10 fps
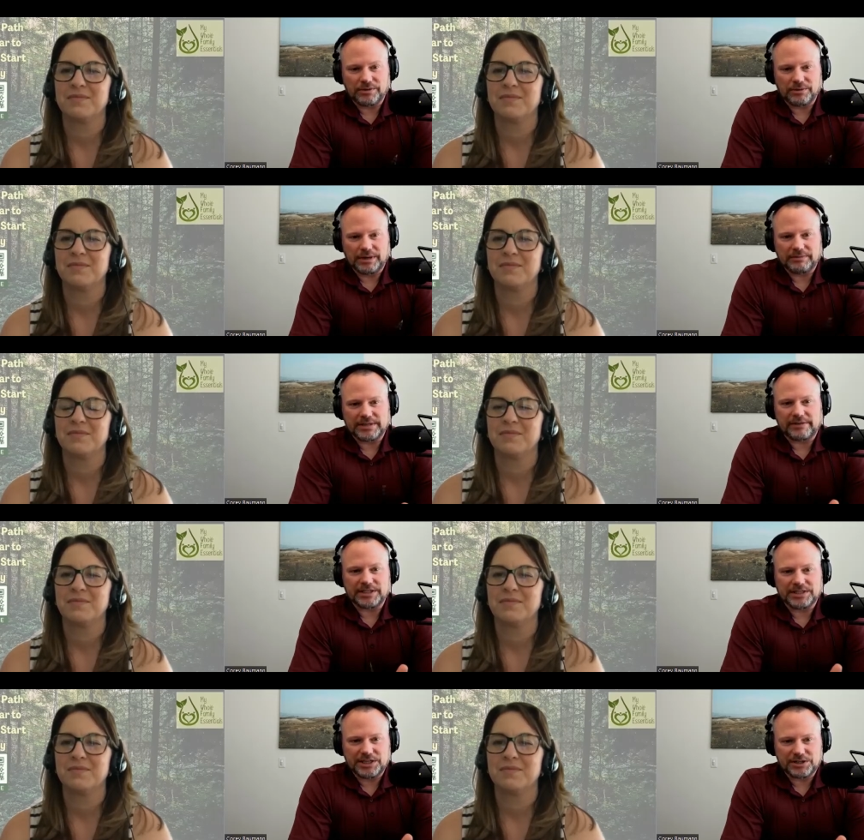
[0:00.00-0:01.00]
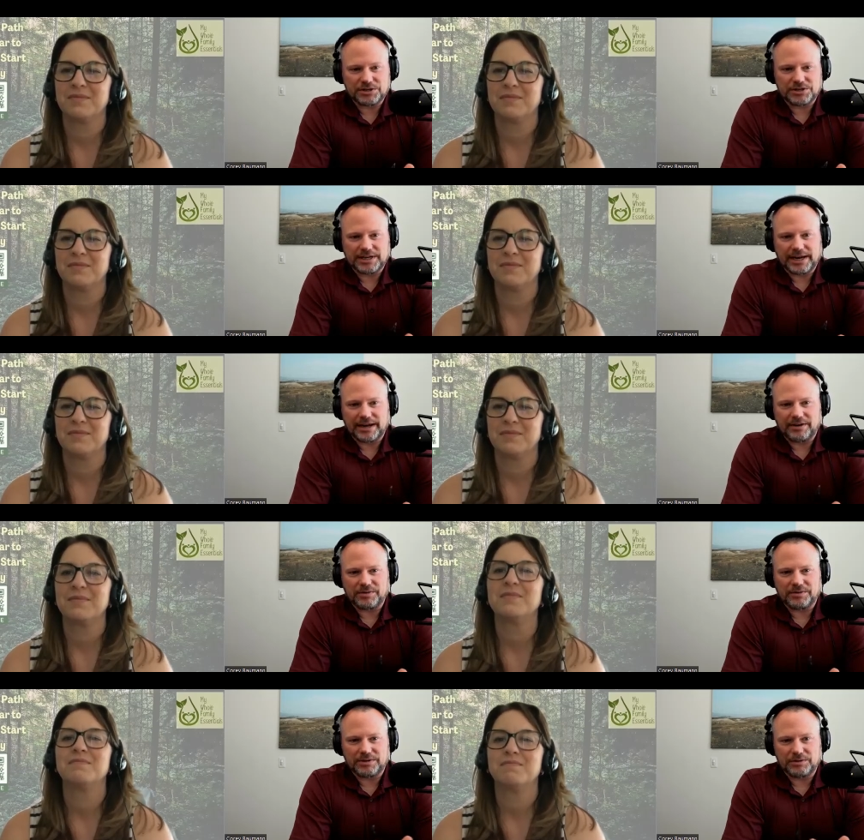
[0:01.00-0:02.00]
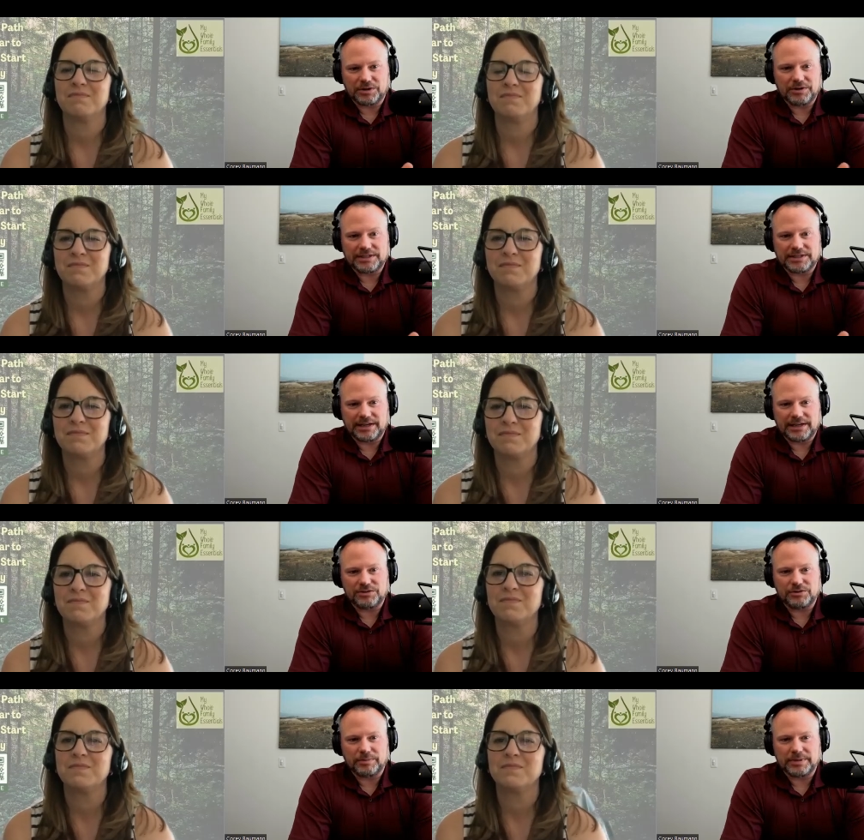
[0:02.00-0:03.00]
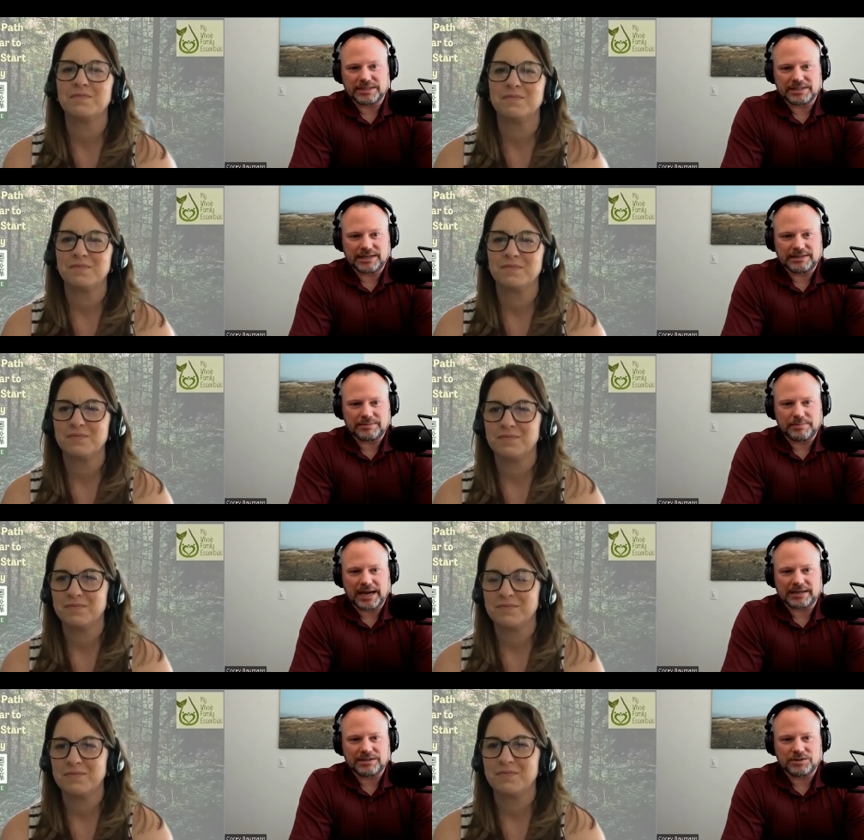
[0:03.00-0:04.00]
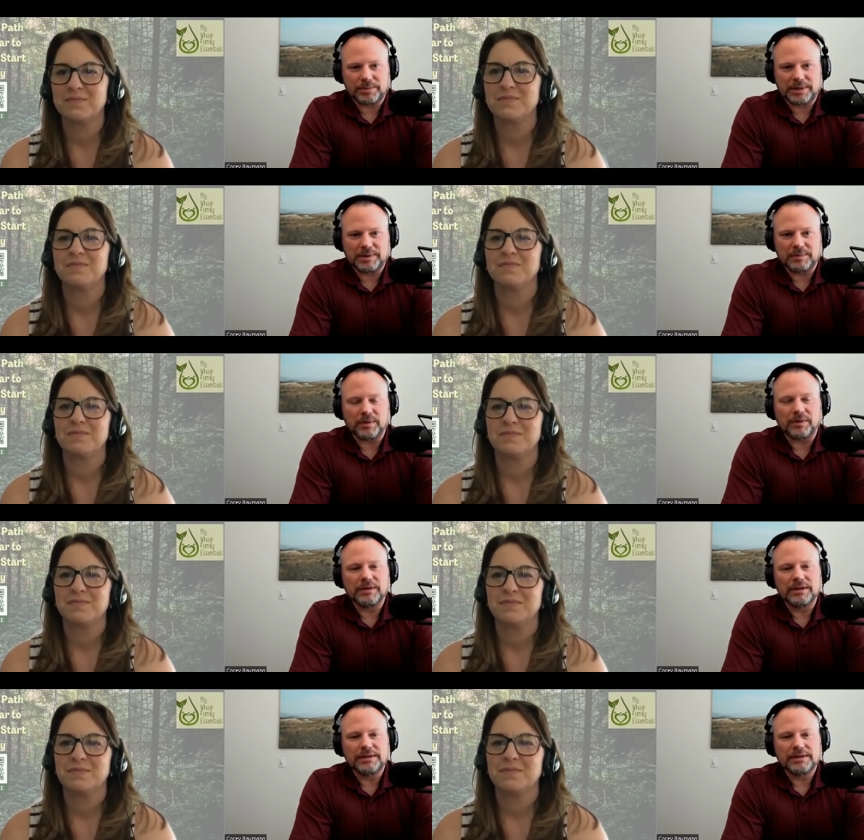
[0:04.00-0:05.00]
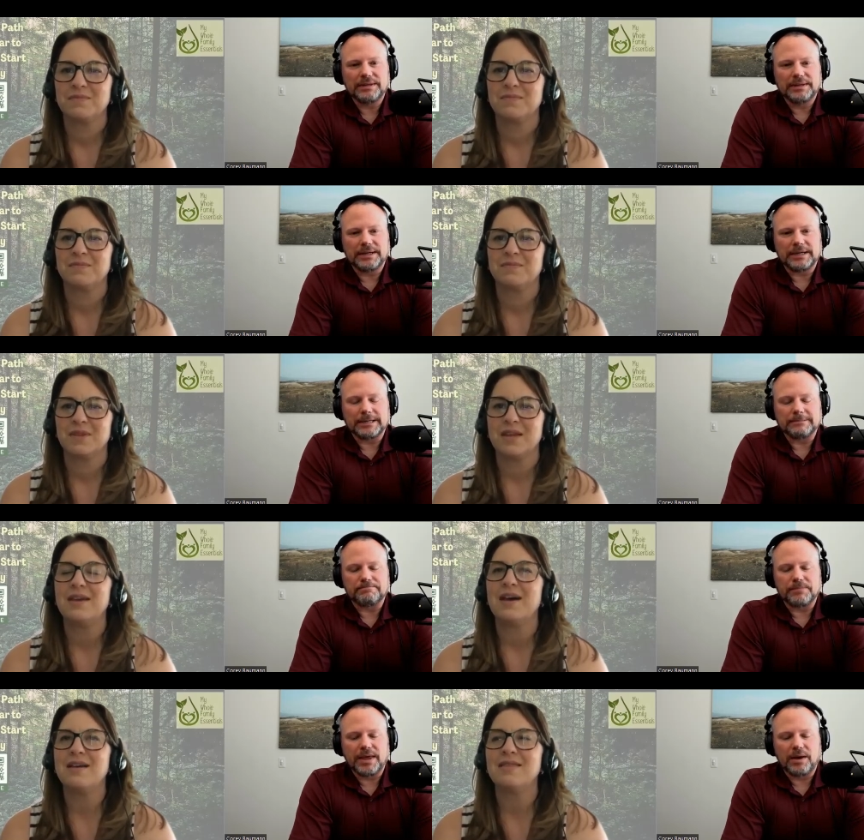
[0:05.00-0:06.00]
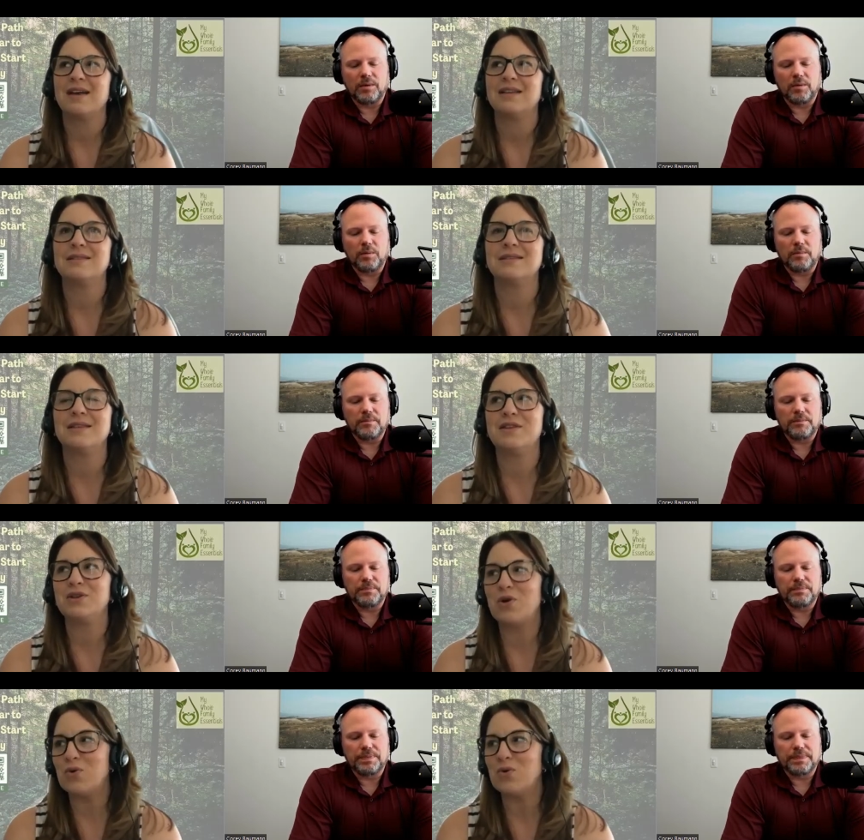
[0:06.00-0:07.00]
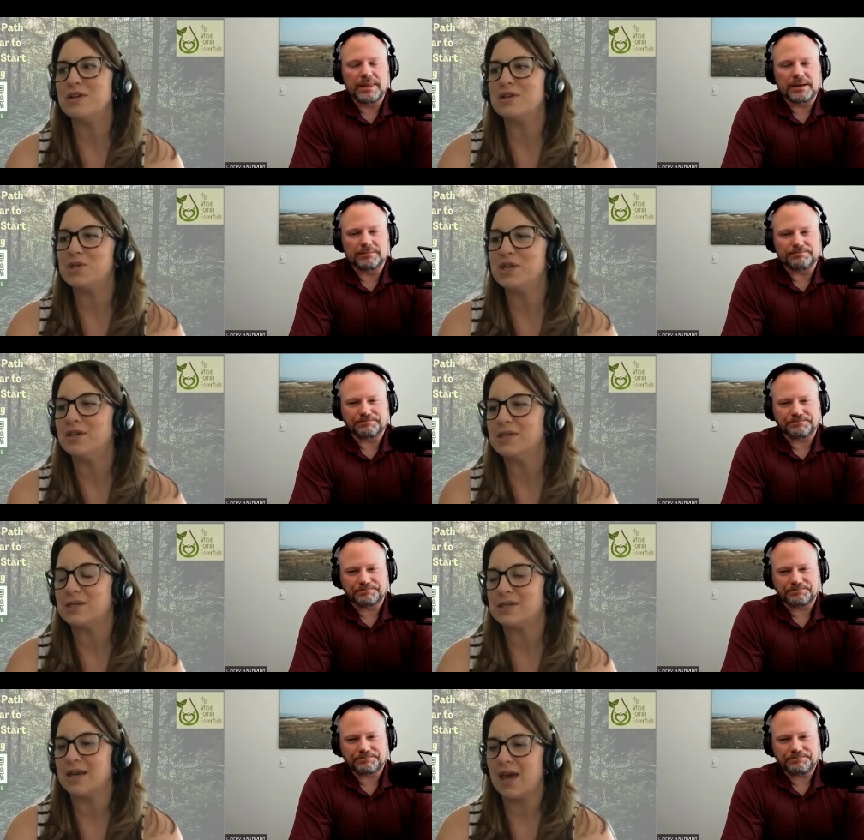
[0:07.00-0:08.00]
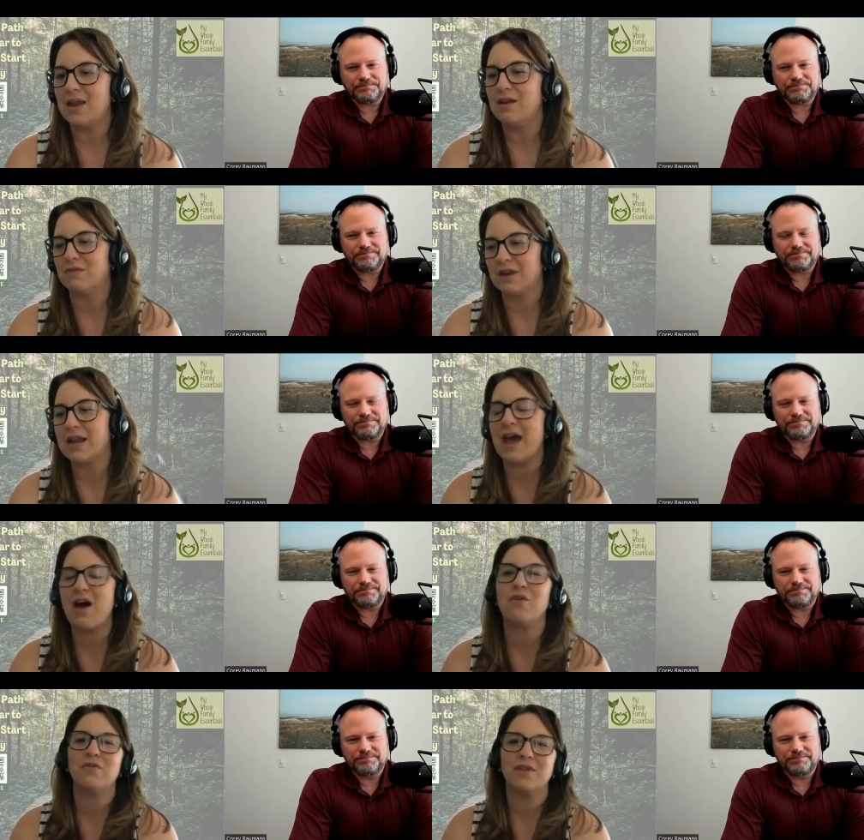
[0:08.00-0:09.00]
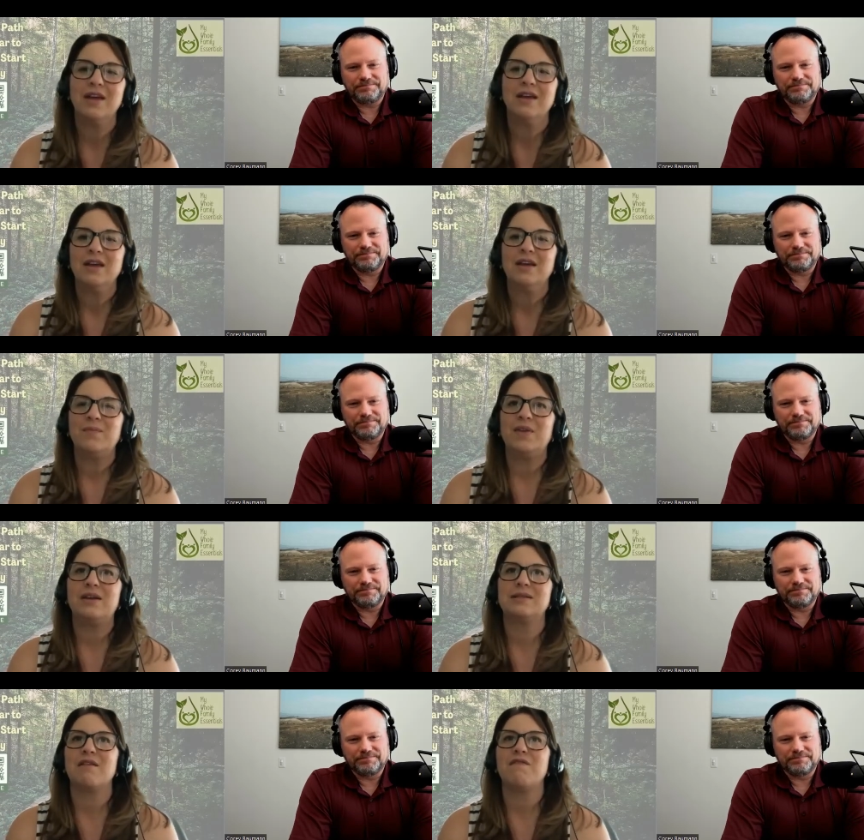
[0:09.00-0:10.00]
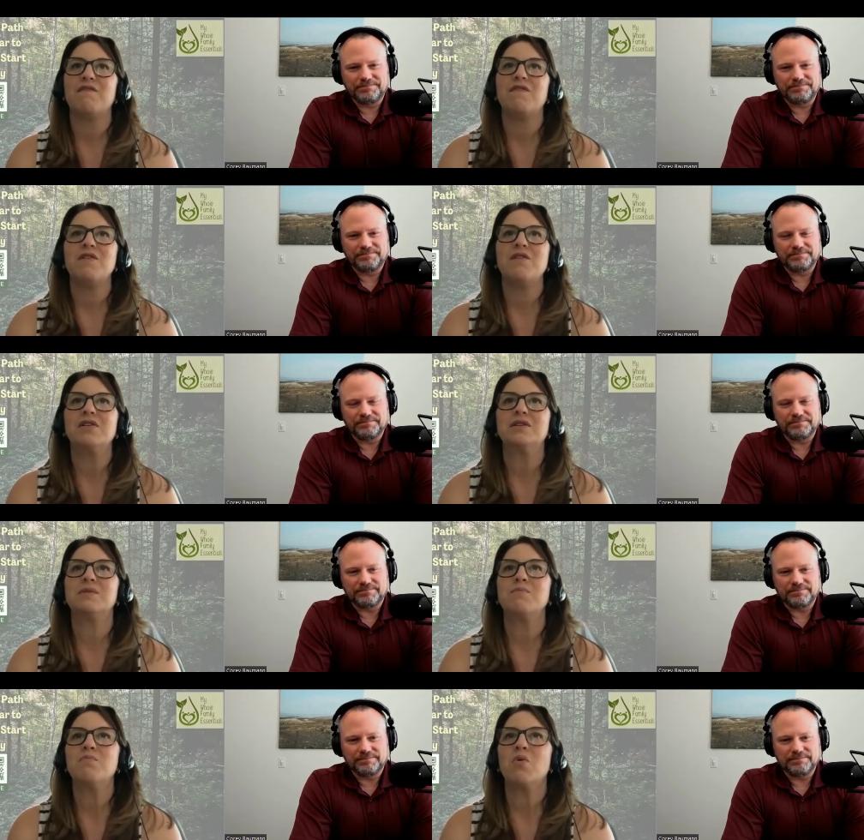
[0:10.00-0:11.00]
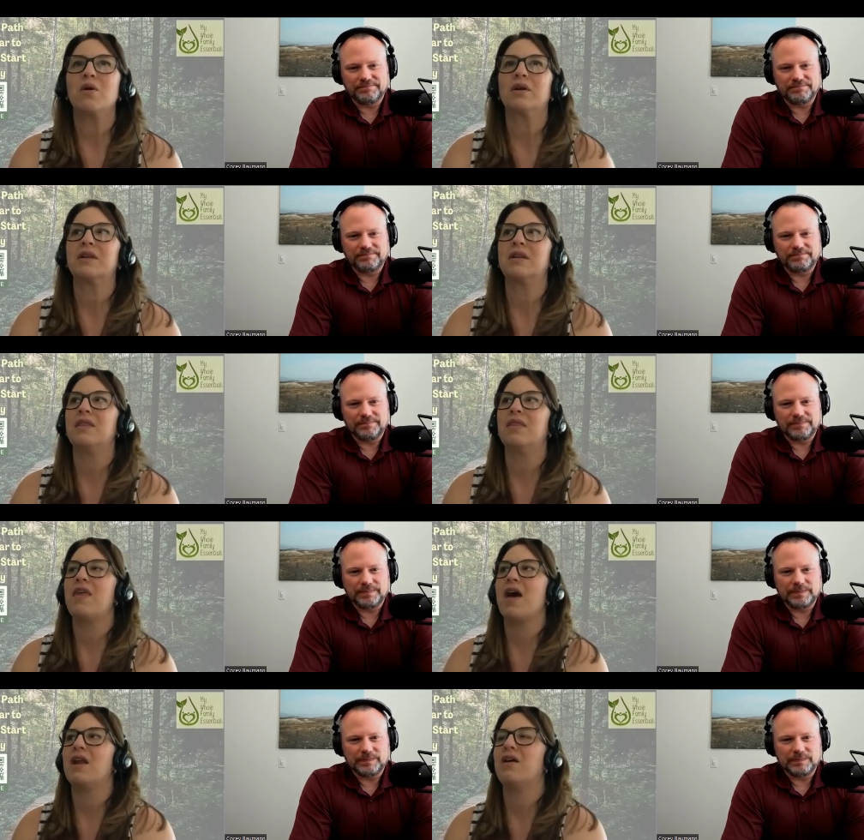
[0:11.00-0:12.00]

Speaker 1: through when he was having seizures and how you turned this thing into a business that's impacted so many people. Um, yeah,
Speaker 2: that's the goal this year is to get it written out because I feel it's important that